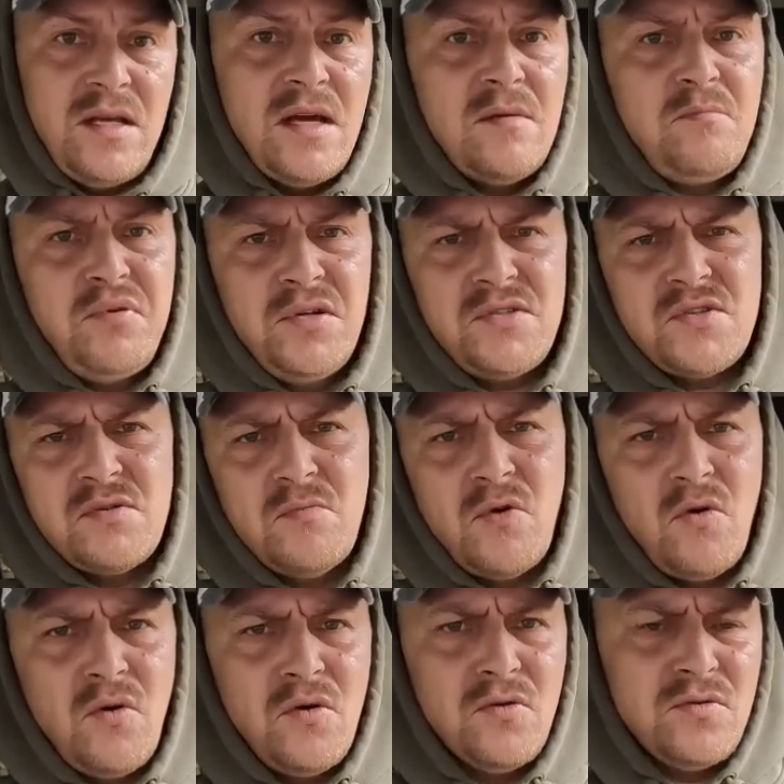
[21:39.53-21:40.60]
He had put some
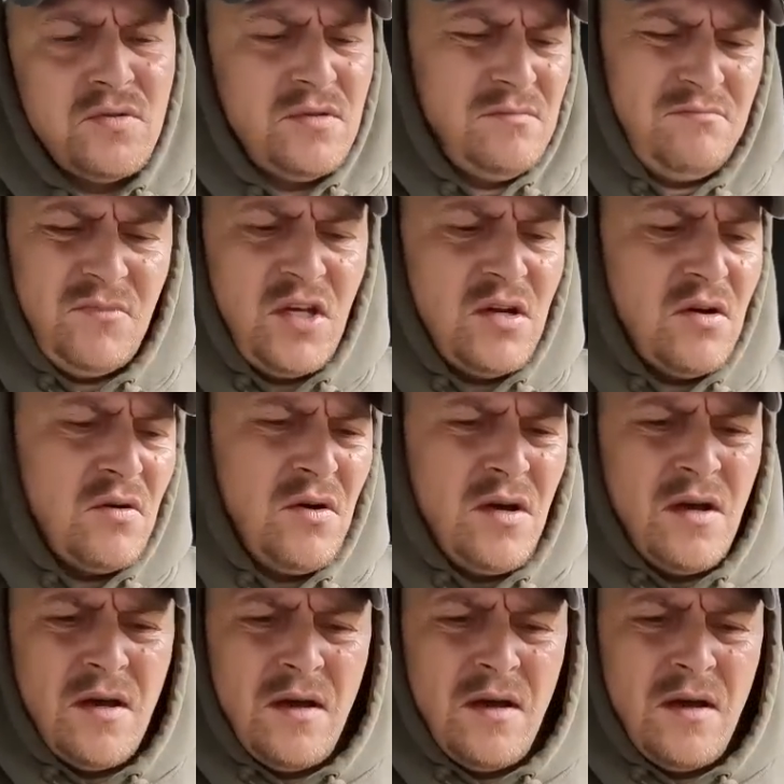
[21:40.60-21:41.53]
old, you know,